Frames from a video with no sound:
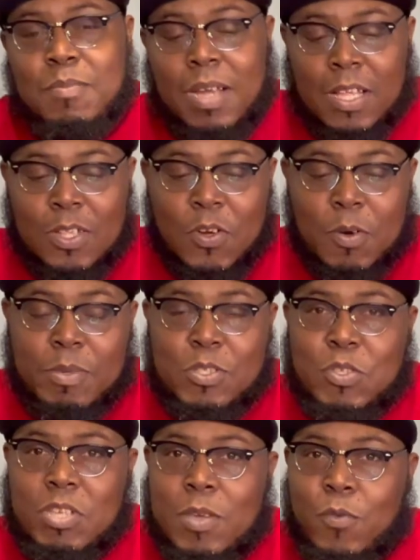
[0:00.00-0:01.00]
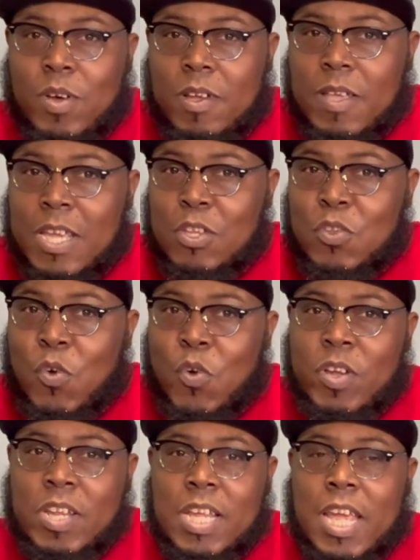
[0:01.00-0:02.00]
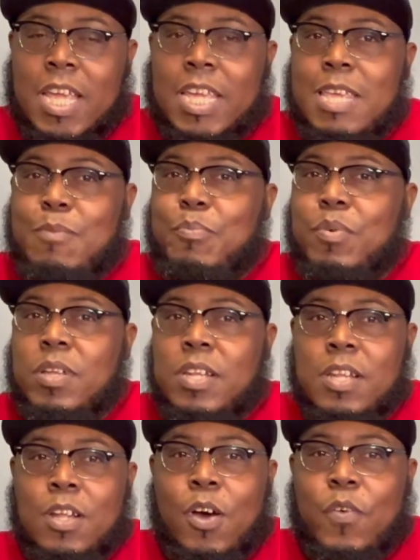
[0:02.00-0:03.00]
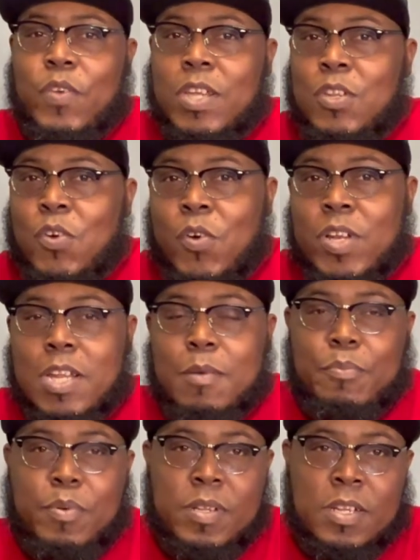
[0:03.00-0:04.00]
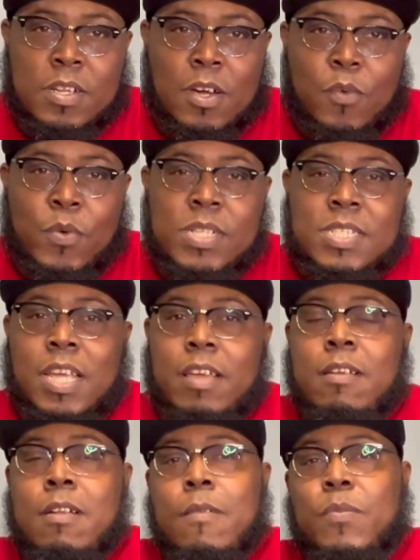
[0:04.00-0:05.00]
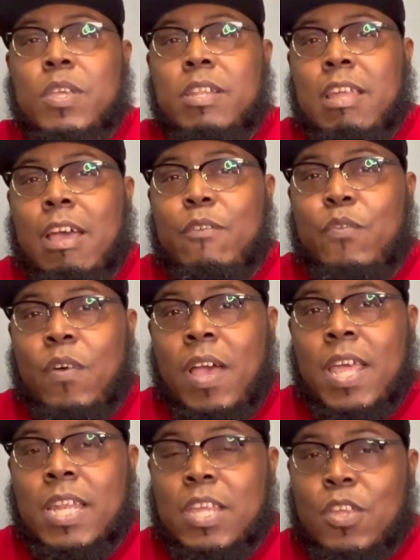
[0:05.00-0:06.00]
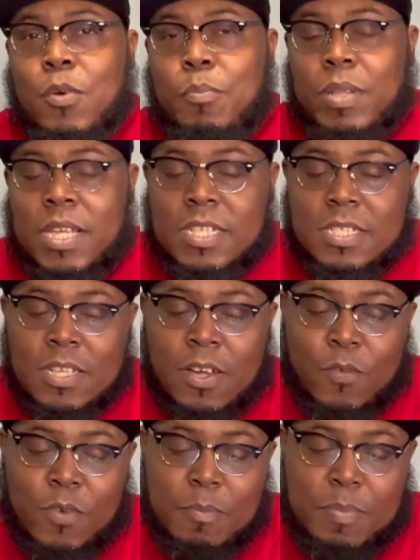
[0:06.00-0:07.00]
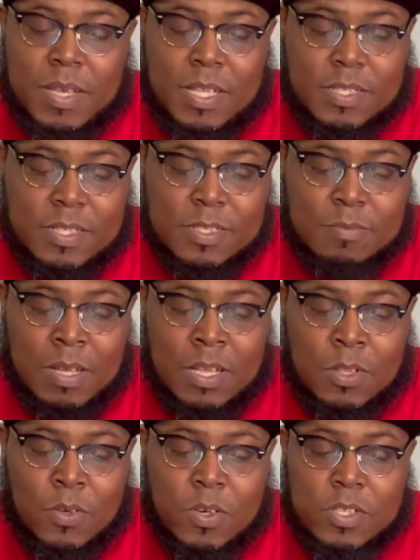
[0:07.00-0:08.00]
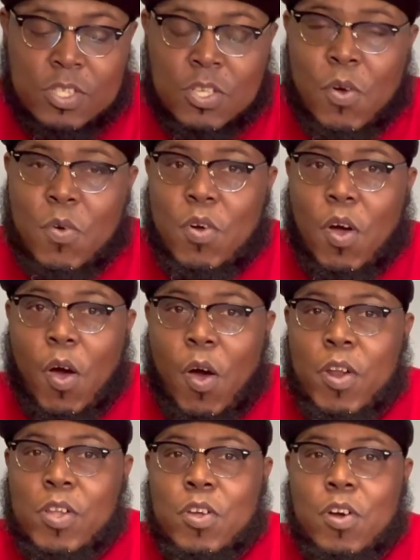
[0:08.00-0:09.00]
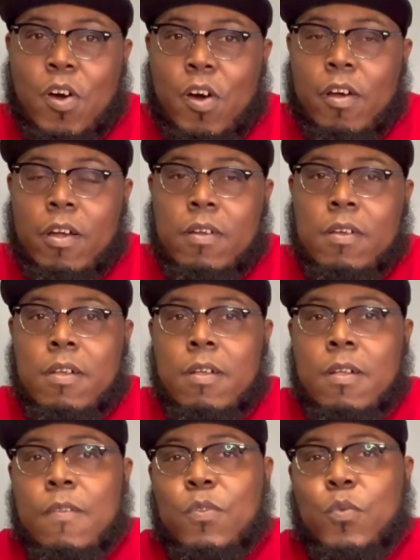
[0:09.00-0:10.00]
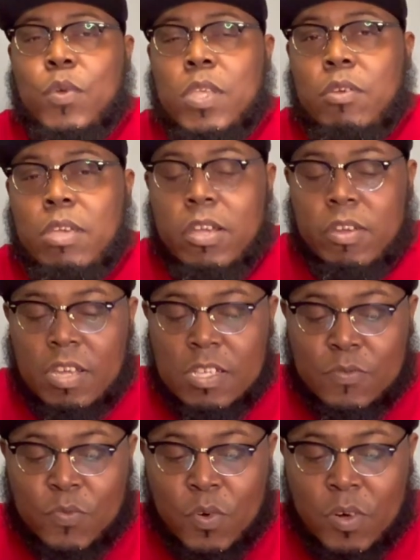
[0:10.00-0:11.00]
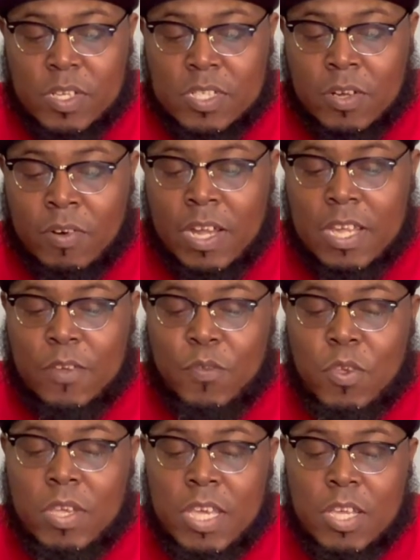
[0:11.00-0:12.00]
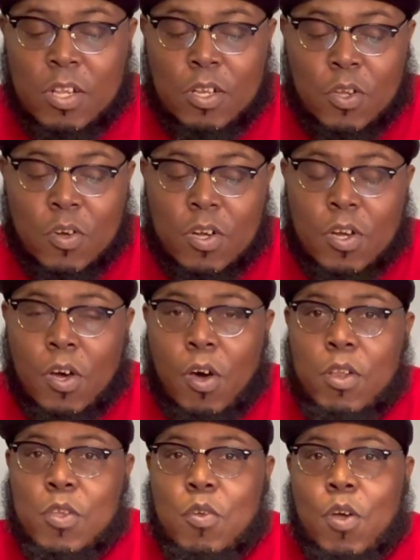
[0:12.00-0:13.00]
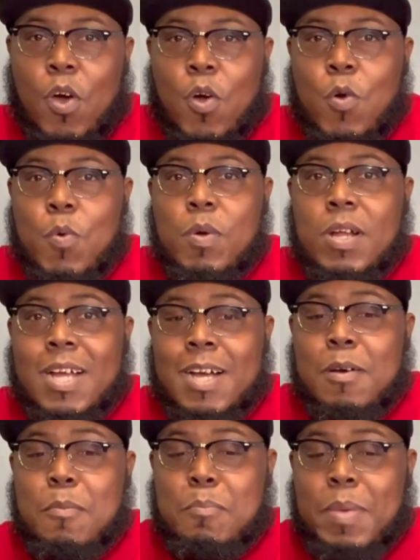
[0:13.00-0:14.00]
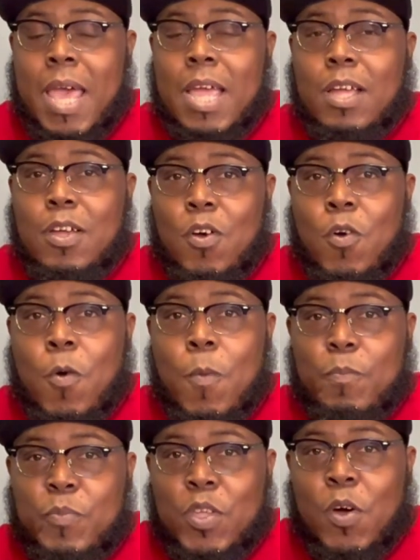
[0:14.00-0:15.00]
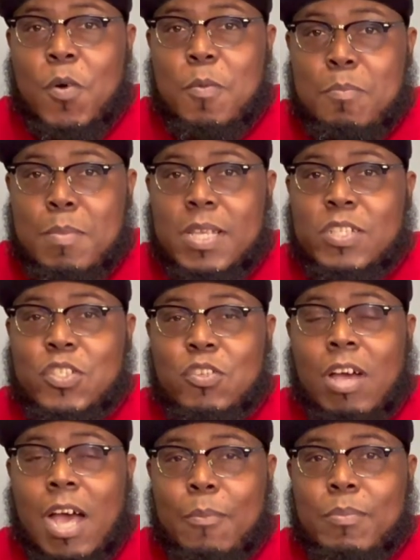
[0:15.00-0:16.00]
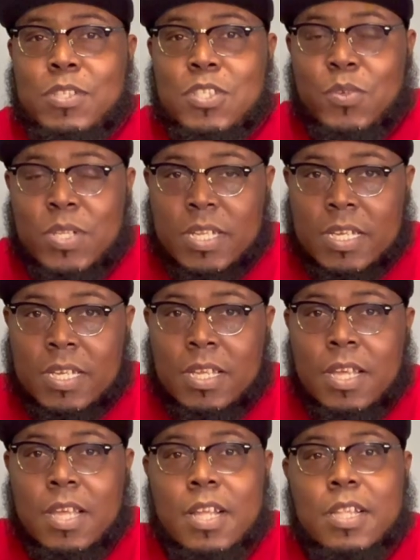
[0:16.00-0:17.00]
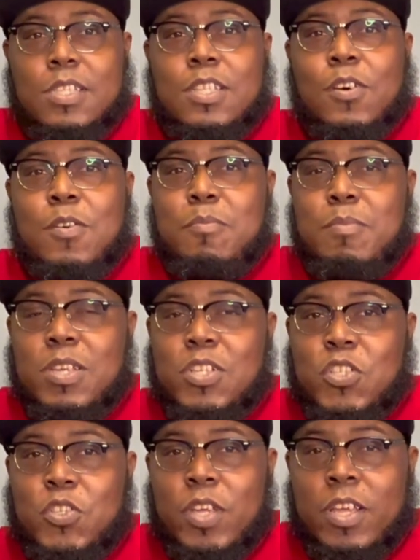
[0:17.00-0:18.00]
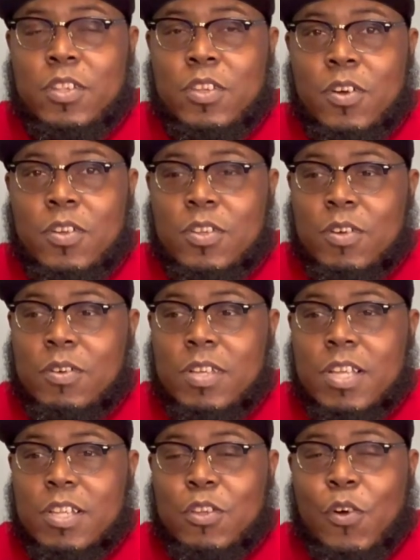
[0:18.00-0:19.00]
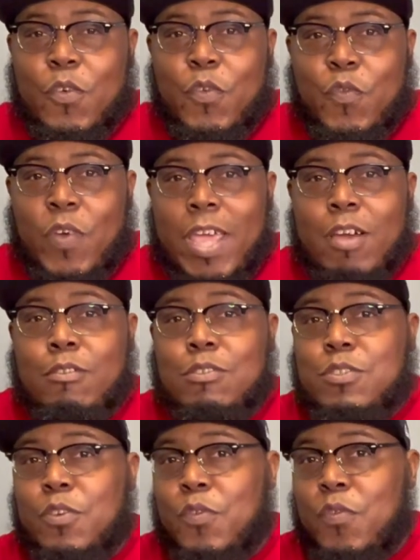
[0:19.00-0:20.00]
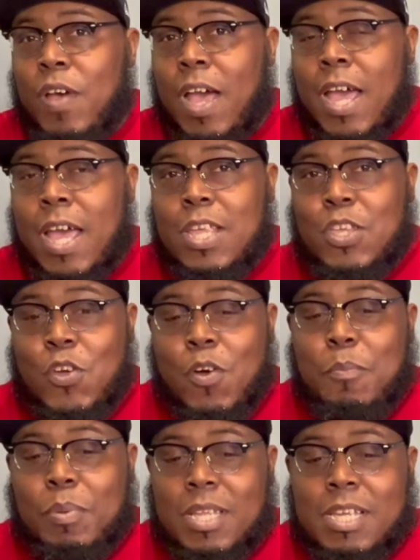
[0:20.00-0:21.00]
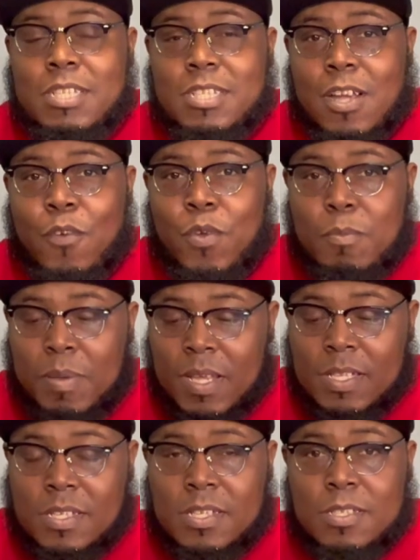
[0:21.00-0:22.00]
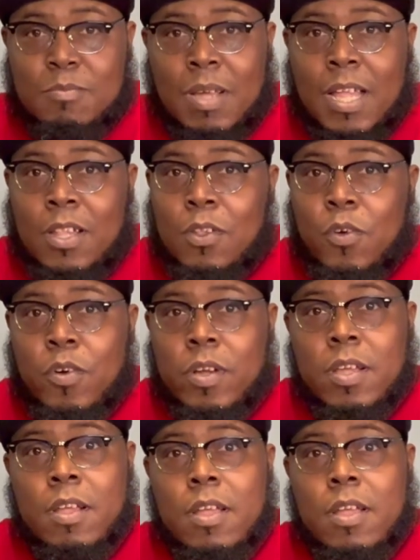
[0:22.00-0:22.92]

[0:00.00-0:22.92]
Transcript: my Lord. But you keep what? Ignoring it and keep putting it off. Ignoring it and putting it off. What is that? You're not finding your place of repentance, my Lord. Don't harden your heart when you hear his voice, all right? If you hear the Lord calling you home, come back home. Don't miss your opportunity. Don't miss and don't fail to find your place of repentance. My Lord,